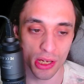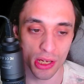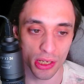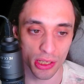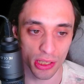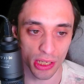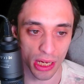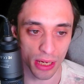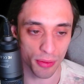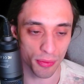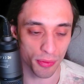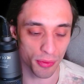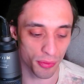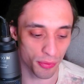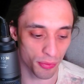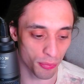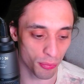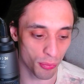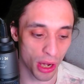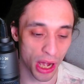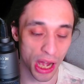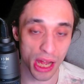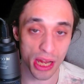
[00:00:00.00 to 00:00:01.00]
That
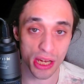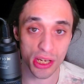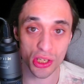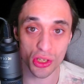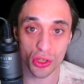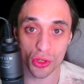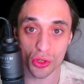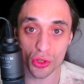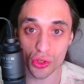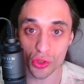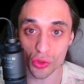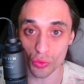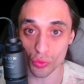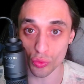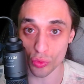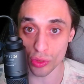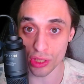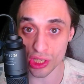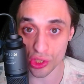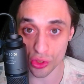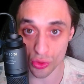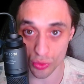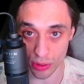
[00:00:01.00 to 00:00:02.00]
I use
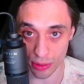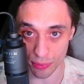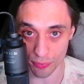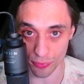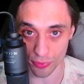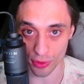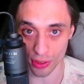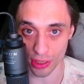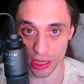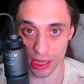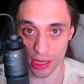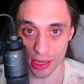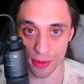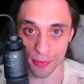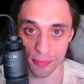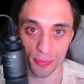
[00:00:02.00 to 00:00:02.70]
Restream for that.